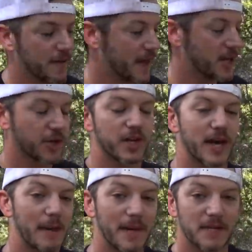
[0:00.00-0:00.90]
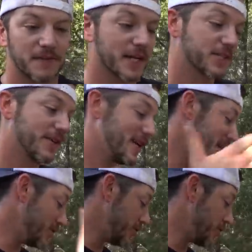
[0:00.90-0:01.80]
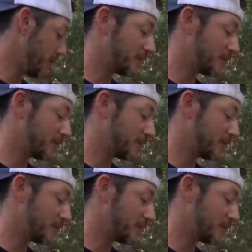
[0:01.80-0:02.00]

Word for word: that they could not manufacture any new